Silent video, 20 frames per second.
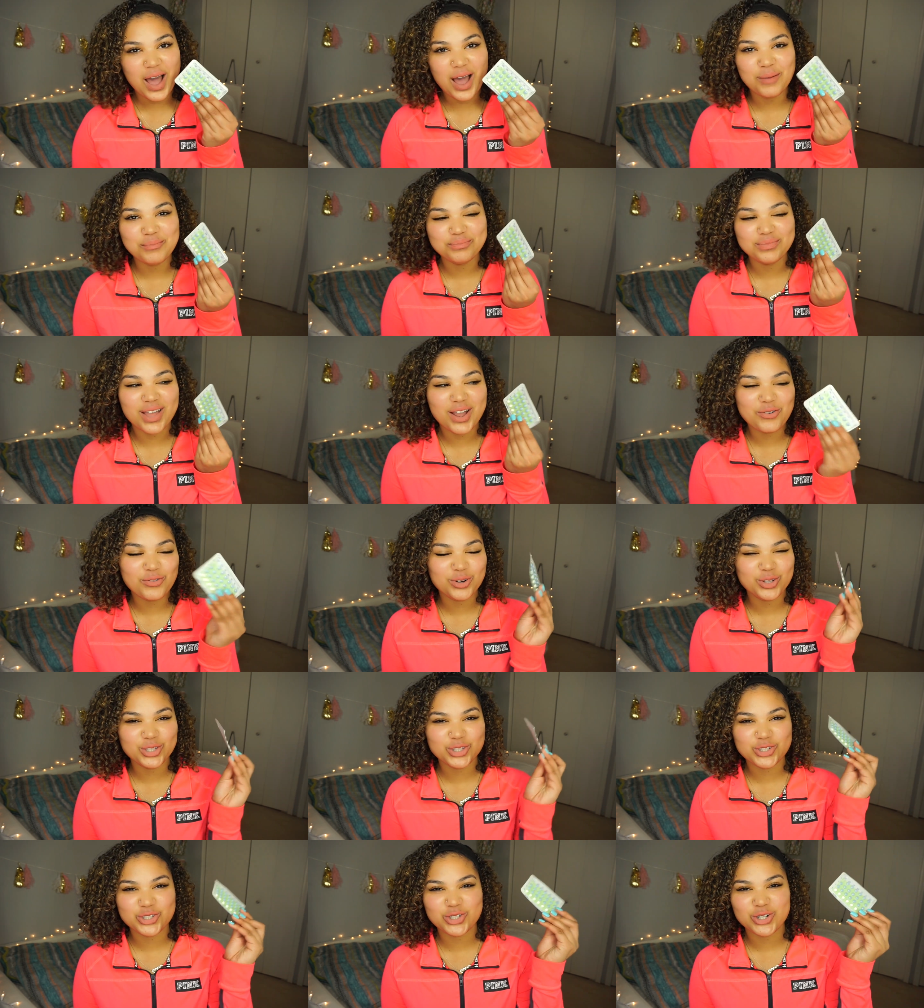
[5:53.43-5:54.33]
I'm not
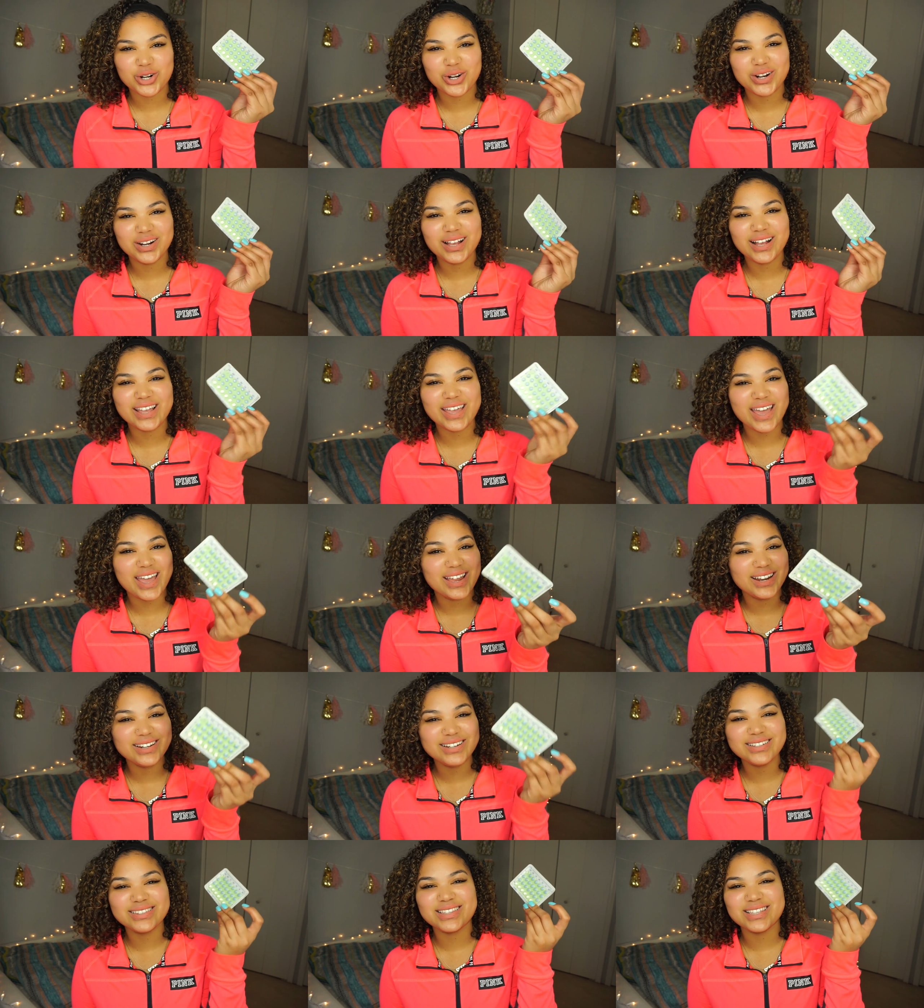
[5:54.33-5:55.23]
really sure.
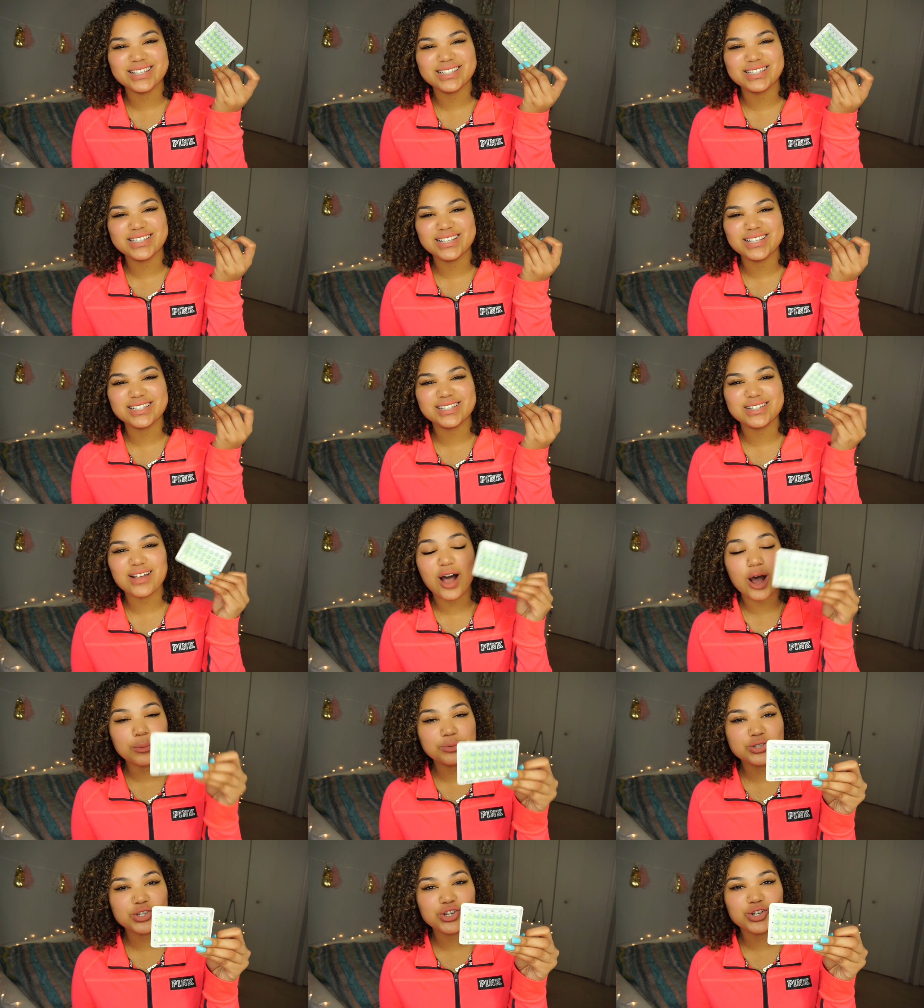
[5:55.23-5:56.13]
Again, this is
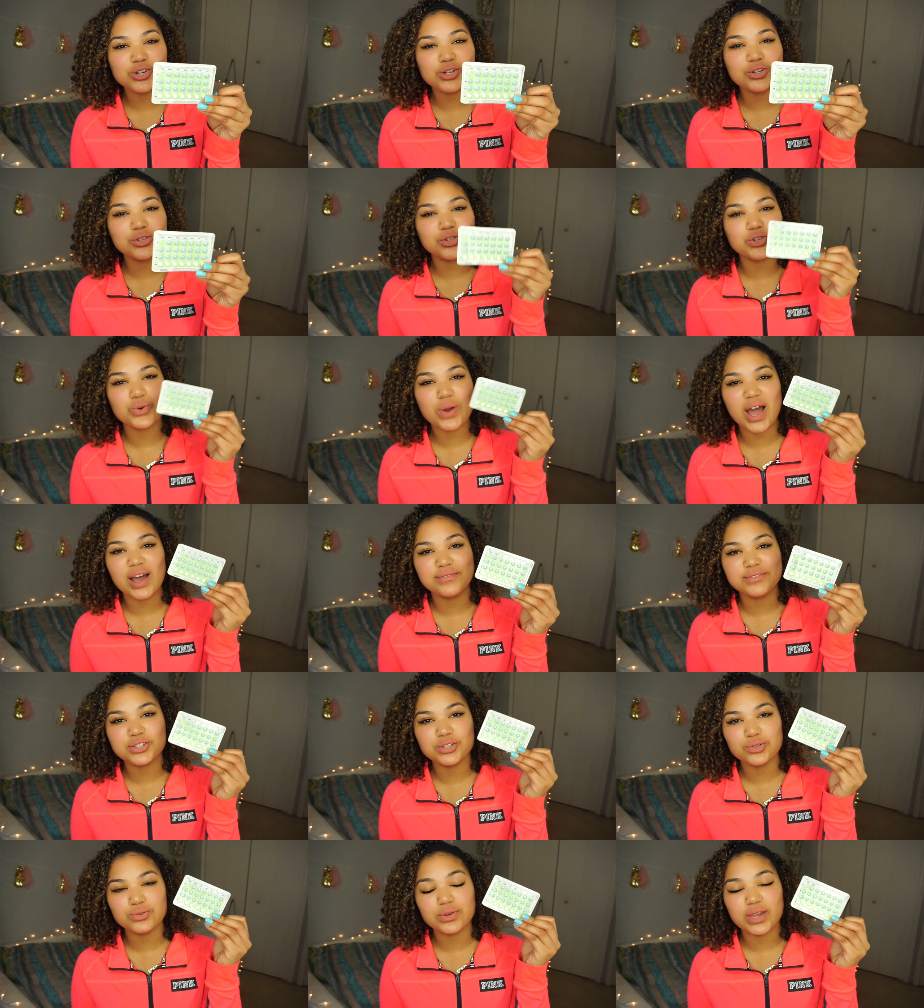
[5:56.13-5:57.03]
optional. You
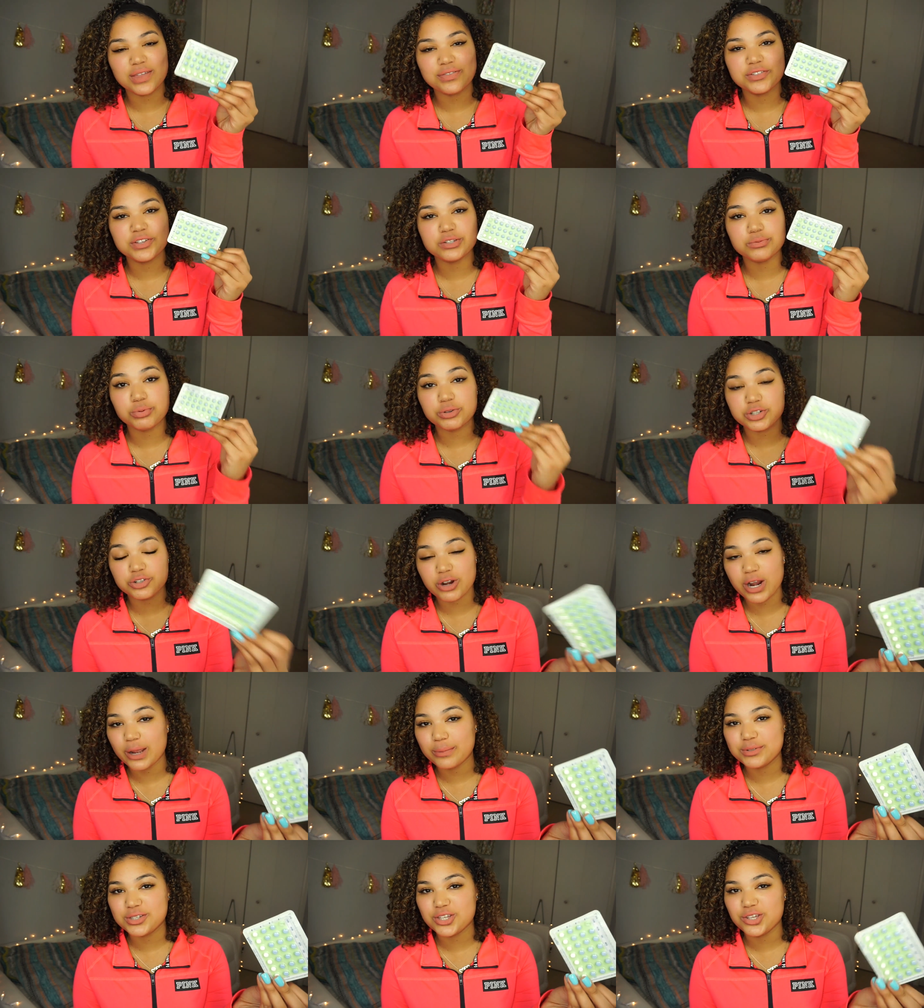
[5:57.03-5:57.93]
have to get these
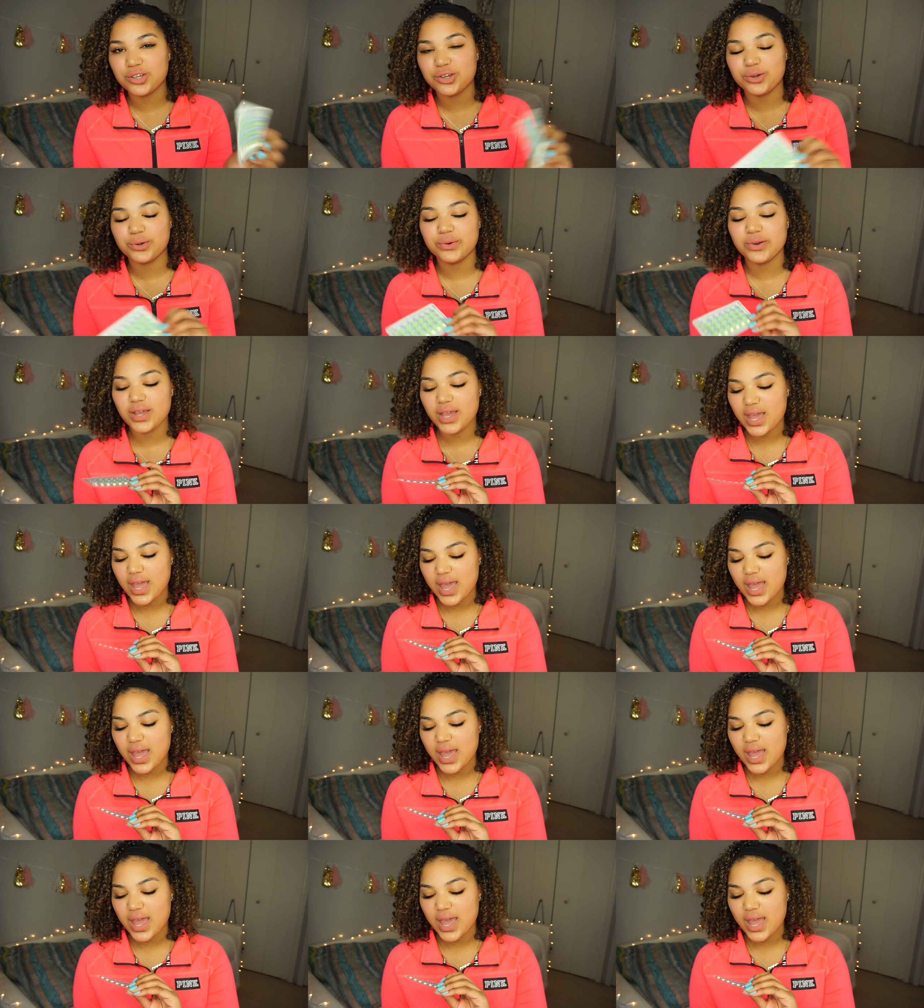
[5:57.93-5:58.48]
prescribed to you,